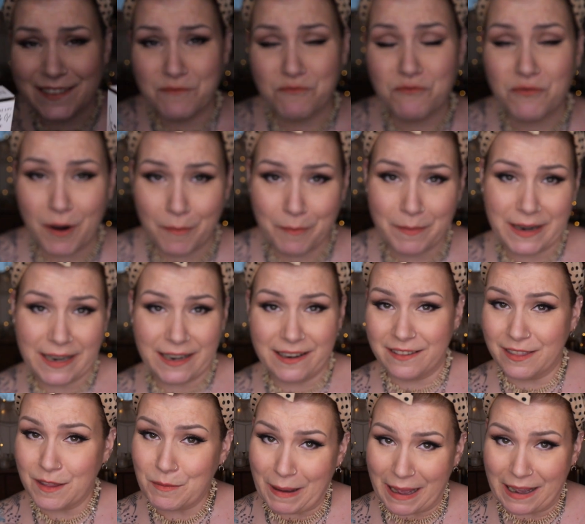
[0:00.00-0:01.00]
some rumbling
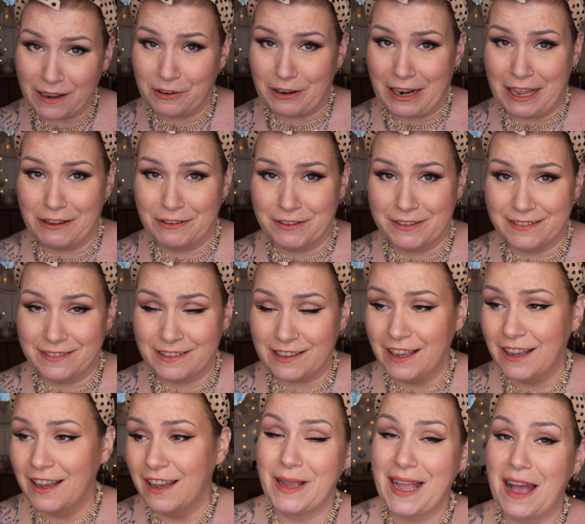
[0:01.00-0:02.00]
in the background,
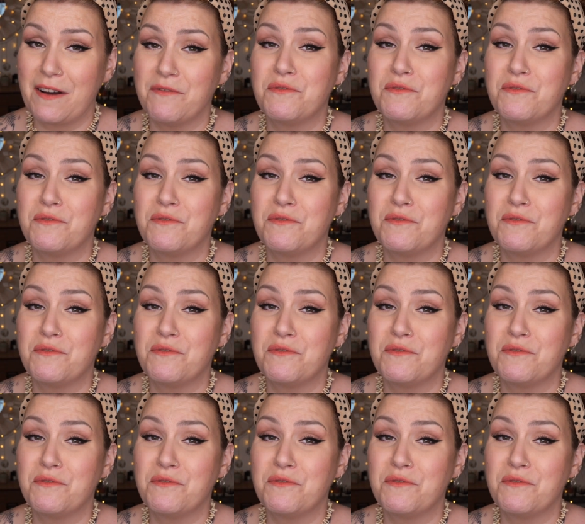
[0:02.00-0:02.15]
we are